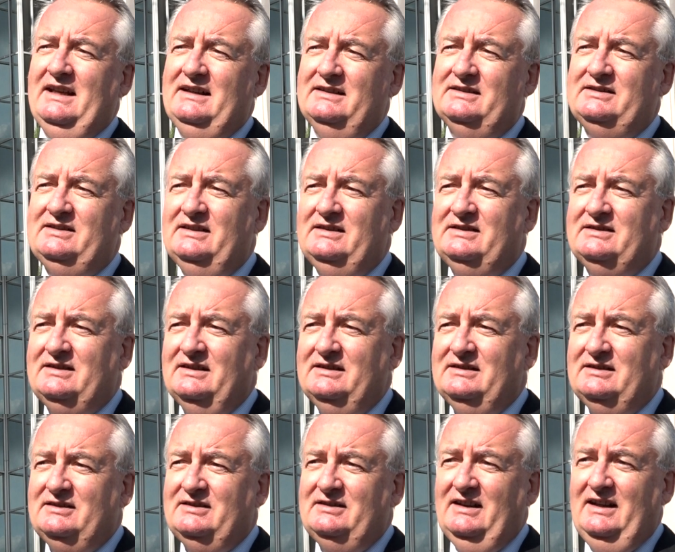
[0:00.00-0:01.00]
and
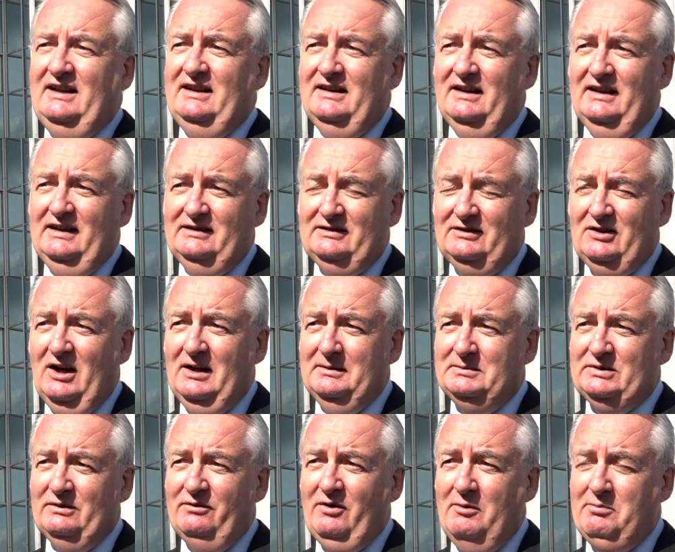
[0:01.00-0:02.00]
assistance in these
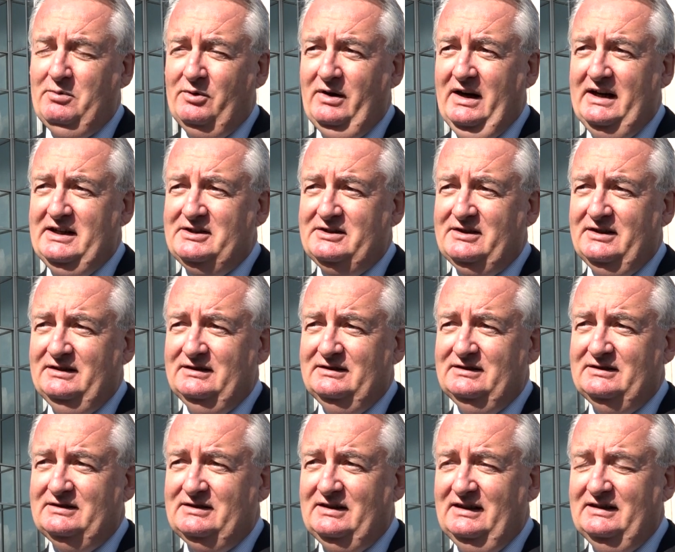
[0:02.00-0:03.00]
types of
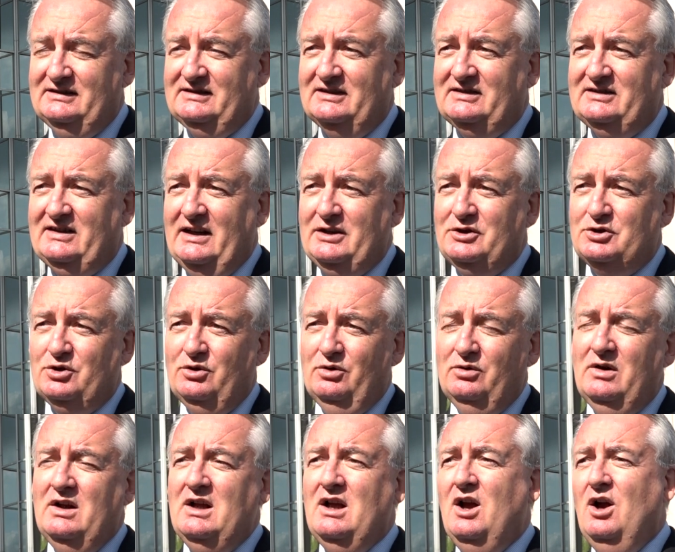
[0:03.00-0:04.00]
operations is
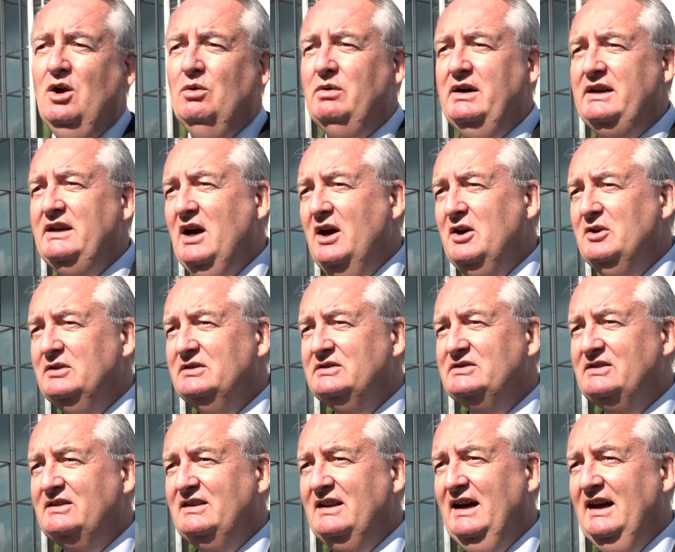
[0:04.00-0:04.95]
essential. We noticed